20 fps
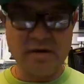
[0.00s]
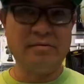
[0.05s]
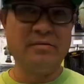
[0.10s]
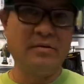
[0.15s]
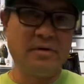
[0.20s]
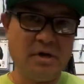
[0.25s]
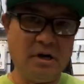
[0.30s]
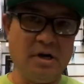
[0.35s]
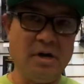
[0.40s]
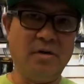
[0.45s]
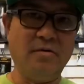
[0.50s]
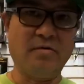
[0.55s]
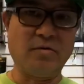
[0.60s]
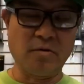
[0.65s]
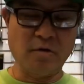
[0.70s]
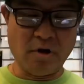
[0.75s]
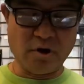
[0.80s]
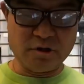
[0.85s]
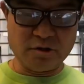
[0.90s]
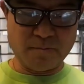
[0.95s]
for
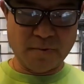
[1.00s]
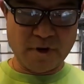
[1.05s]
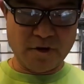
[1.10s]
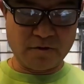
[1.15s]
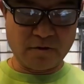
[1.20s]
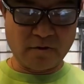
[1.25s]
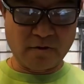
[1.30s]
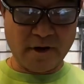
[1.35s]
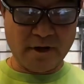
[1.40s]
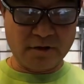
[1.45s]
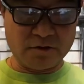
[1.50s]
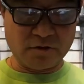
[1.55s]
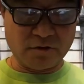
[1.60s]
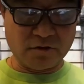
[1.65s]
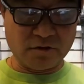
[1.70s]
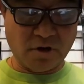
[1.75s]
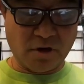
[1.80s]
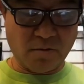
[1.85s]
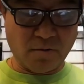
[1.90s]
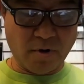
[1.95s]
largemouth cranks or
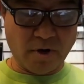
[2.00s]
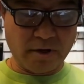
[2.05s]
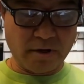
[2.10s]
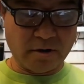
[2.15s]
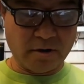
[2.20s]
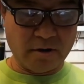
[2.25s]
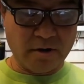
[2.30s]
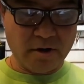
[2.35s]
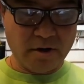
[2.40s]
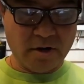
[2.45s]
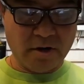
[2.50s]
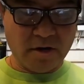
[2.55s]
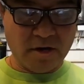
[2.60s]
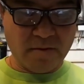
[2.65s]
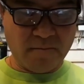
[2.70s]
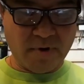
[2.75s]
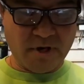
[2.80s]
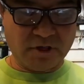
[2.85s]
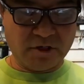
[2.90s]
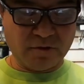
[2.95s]
saltwater.
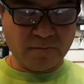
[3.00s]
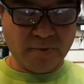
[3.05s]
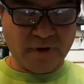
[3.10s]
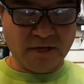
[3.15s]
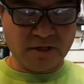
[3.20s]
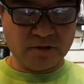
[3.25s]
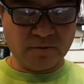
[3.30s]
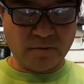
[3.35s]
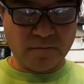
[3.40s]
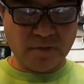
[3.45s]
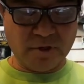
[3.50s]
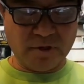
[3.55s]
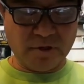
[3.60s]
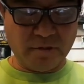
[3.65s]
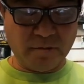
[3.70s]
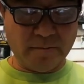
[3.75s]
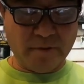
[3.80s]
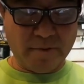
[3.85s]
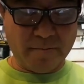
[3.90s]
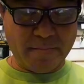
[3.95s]
It makes your bait swim a
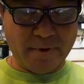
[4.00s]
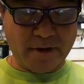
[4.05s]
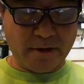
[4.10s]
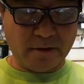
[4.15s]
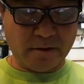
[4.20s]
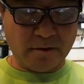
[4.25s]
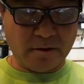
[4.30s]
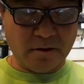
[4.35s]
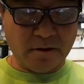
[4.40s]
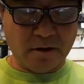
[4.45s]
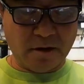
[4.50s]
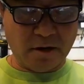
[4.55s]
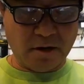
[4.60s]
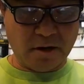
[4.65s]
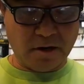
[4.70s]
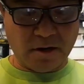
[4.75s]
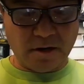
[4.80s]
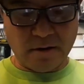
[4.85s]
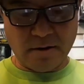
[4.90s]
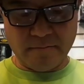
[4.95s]
little bit better,
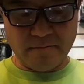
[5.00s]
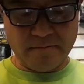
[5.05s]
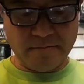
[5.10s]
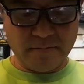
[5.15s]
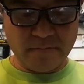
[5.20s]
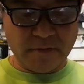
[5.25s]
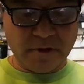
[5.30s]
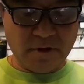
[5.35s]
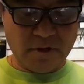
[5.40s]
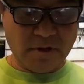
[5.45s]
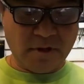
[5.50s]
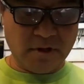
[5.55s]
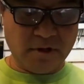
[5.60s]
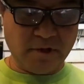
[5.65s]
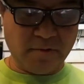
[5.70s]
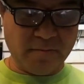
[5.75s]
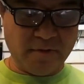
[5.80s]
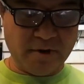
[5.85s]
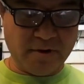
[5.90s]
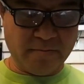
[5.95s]
a
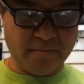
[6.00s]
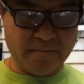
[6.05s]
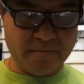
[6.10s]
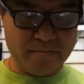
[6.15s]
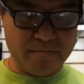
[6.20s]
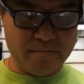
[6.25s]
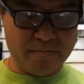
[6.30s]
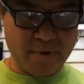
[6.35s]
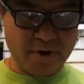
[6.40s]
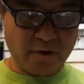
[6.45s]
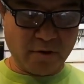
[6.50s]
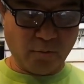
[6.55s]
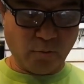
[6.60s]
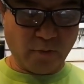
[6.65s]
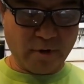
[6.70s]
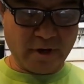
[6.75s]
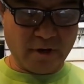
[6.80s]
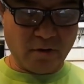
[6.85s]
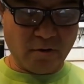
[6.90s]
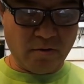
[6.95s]
little bit of better
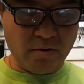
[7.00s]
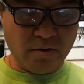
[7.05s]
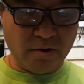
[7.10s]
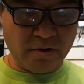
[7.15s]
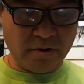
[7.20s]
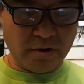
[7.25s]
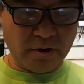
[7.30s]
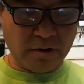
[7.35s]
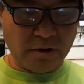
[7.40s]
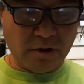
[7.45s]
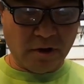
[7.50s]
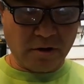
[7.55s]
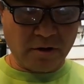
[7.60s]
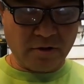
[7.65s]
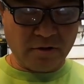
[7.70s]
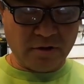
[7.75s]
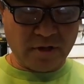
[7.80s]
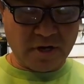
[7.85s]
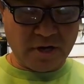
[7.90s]
wiggle. The longer